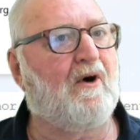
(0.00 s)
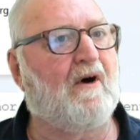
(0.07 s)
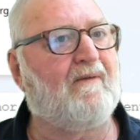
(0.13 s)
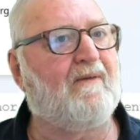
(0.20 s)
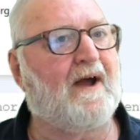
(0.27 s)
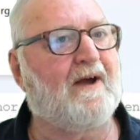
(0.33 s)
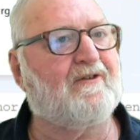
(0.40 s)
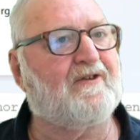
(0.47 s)
I've
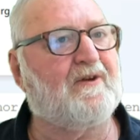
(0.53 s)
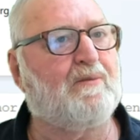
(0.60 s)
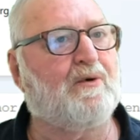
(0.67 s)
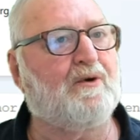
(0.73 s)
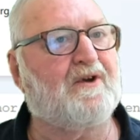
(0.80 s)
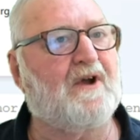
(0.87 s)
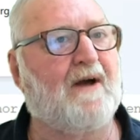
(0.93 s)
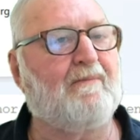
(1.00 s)
actually
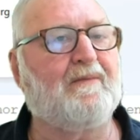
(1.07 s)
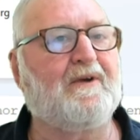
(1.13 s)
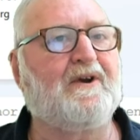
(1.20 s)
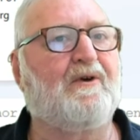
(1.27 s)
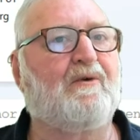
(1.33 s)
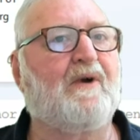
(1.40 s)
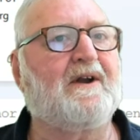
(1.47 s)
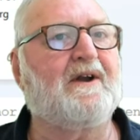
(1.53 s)
put company
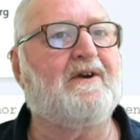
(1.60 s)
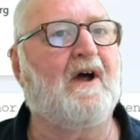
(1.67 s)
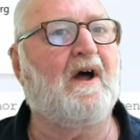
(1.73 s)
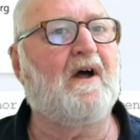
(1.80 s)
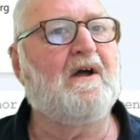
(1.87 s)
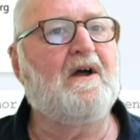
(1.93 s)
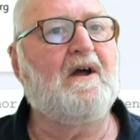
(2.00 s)
director,